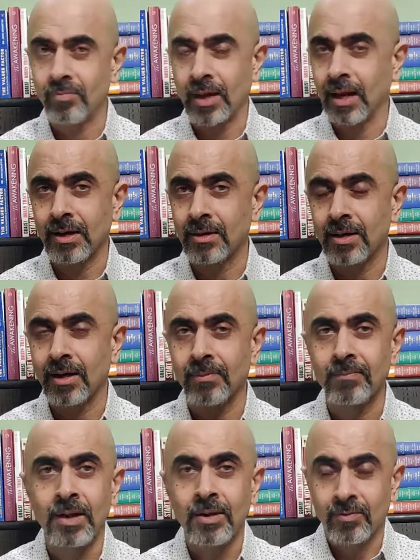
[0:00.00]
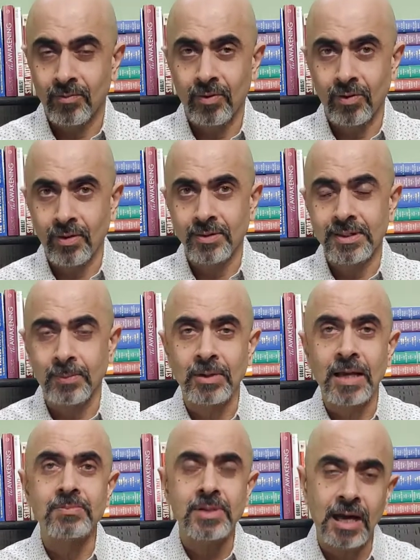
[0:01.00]
and
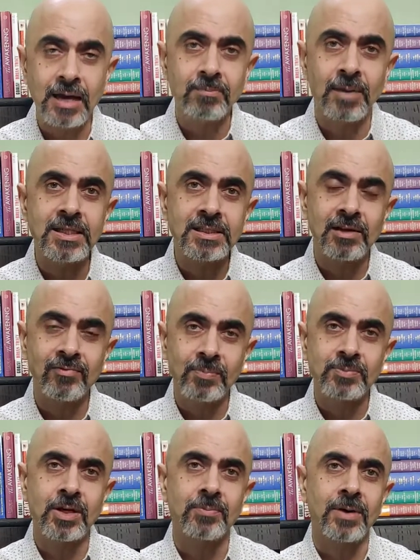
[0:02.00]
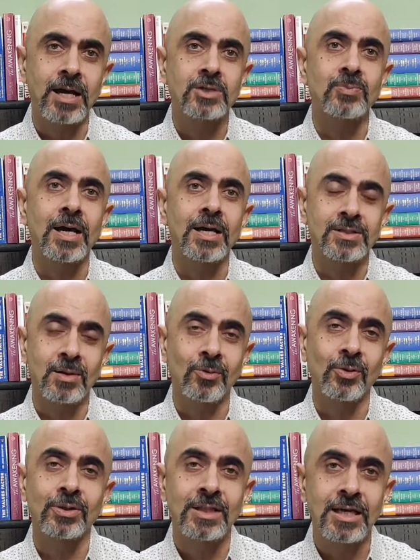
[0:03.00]
sometimes I myself am surprised by some
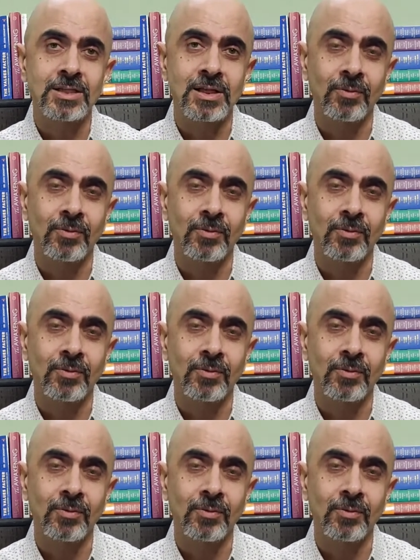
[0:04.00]
of the things,